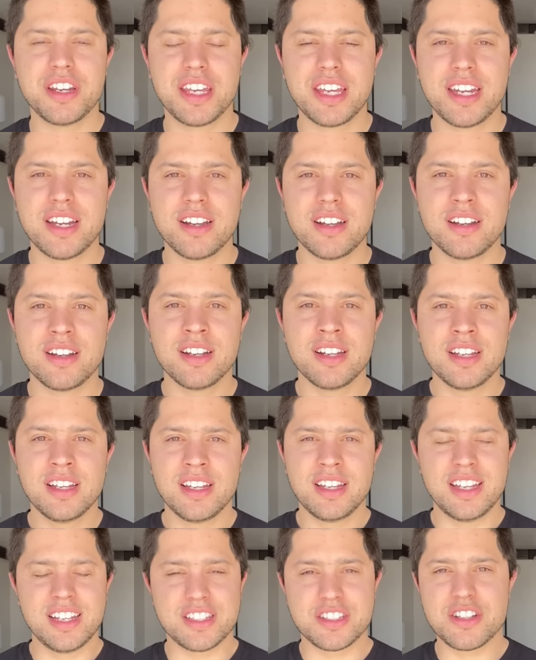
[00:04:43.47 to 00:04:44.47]
here,
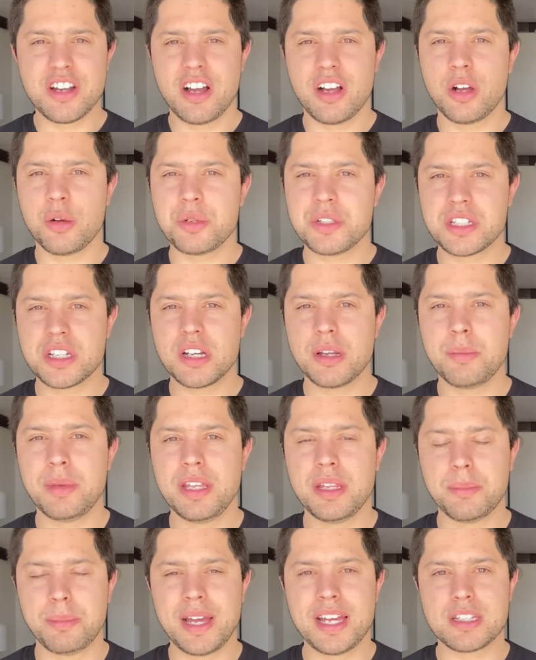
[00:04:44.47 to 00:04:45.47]
it's not always gonna be
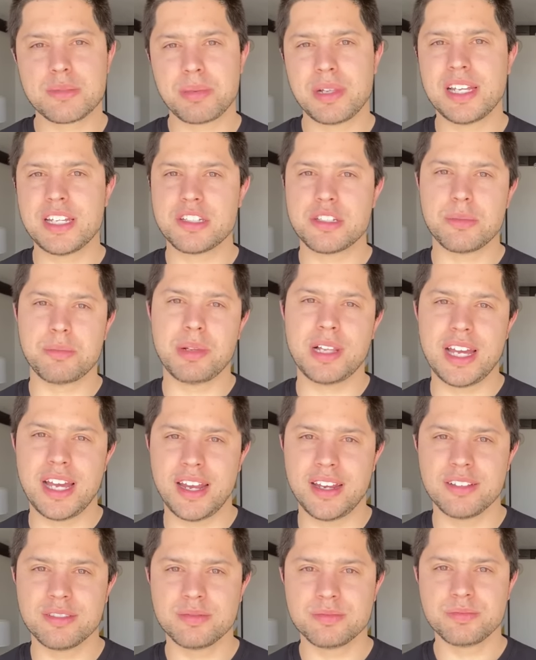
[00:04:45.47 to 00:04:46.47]
the best place to
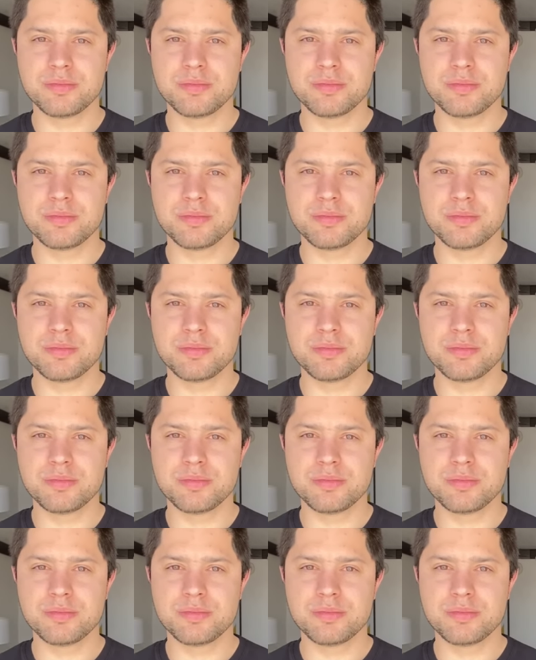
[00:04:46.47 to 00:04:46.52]
play.